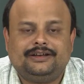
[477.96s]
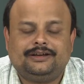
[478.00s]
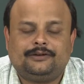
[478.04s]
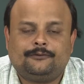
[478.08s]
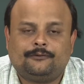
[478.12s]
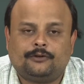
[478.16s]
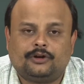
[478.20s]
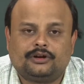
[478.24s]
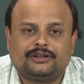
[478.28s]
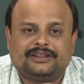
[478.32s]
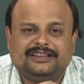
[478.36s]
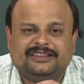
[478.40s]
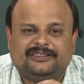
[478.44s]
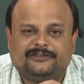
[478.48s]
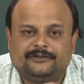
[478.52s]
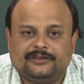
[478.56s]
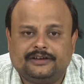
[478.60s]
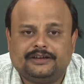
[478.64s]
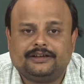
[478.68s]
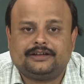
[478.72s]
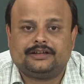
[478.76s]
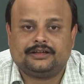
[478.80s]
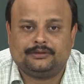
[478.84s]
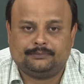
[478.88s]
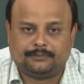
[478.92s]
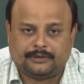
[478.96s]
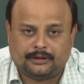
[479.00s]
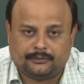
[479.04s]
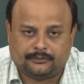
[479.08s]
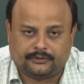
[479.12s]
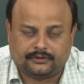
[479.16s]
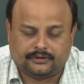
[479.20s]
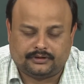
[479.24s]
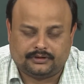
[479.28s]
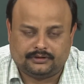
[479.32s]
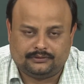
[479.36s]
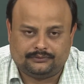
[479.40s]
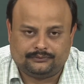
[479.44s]
it for the spherical
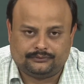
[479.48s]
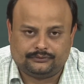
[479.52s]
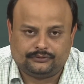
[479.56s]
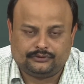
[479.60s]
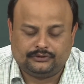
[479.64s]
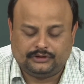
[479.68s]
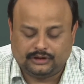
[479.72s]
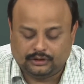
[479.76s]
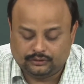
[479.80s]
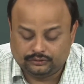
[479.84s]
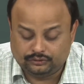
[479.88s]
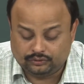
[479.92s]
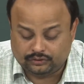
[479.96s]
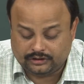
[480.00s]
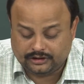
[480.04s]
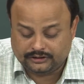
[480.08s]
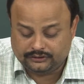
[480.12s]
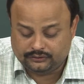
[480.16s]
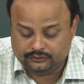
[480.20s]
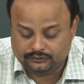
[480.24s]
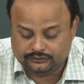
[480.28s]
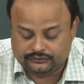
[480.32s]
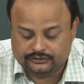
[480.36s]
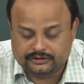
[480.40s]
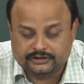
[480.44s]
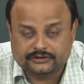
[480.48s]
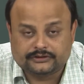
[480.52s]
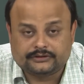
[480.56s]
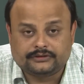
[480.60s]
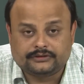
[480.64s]
particle. So, now you can use this